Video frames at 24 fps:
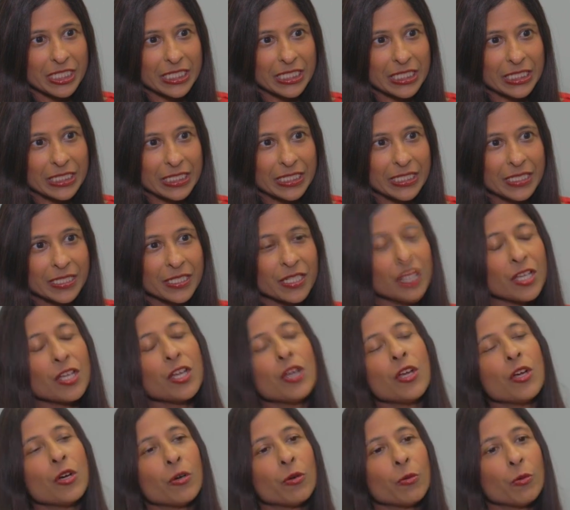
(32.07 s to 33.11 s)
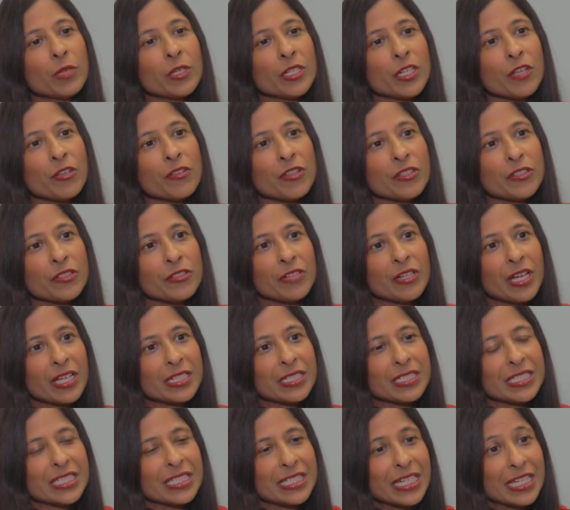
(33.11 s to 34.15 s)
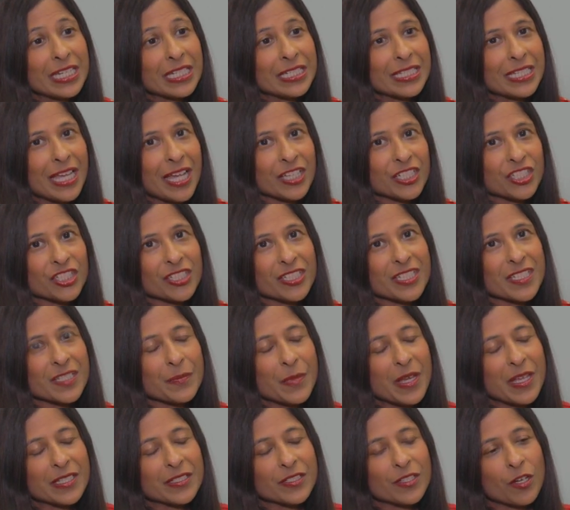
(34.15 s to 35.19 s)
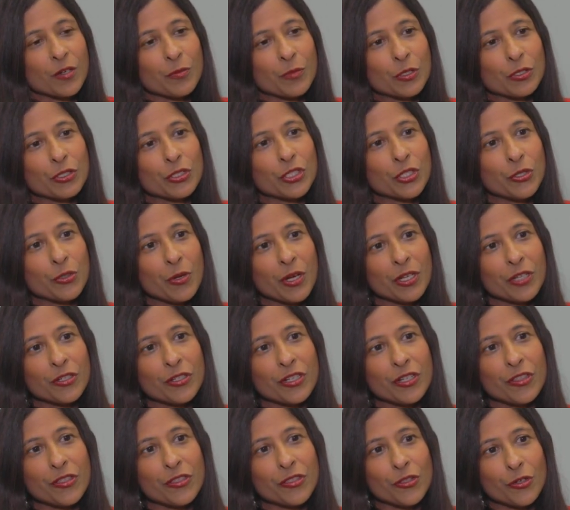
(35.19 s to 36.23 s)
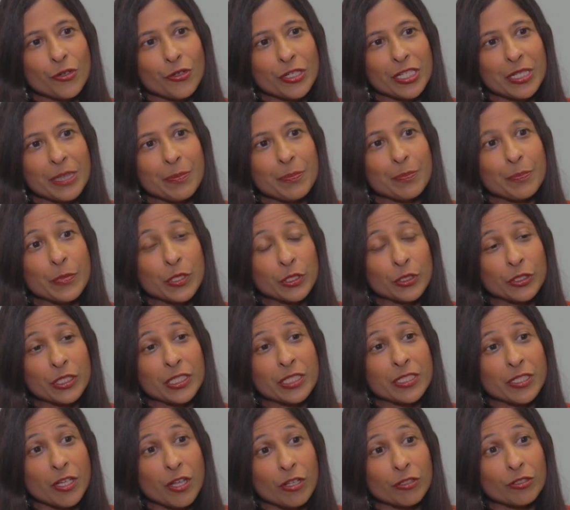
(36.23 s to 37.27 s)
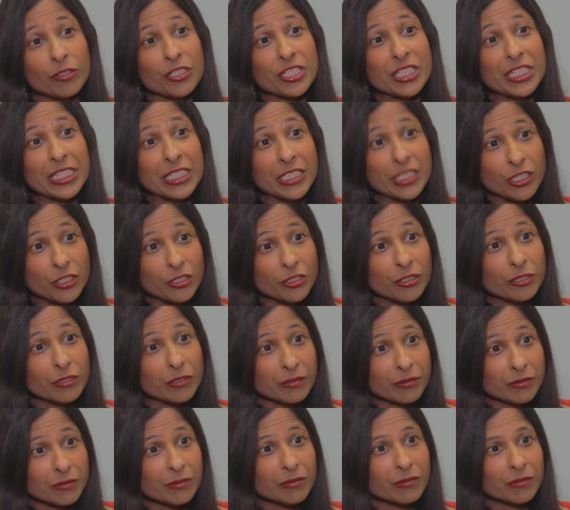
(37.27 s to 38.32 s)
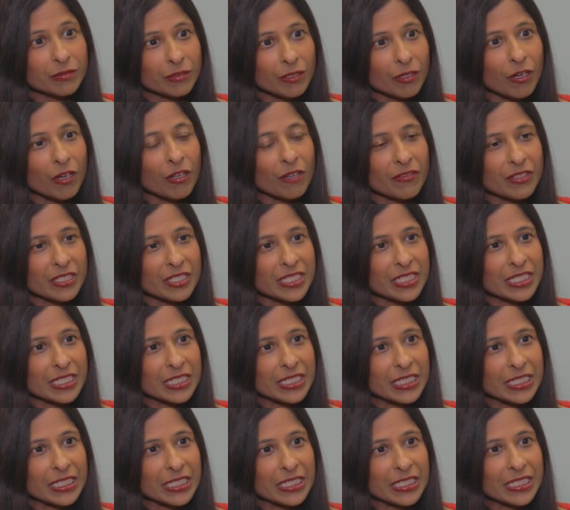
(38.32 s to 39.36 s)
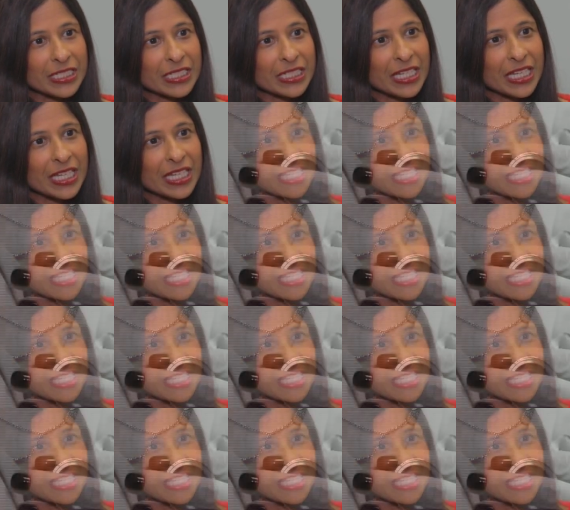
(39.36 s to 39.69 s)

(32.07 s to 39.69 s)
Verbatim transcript: disease. We know that the United States actually spends almost $230 billion a year on this disease.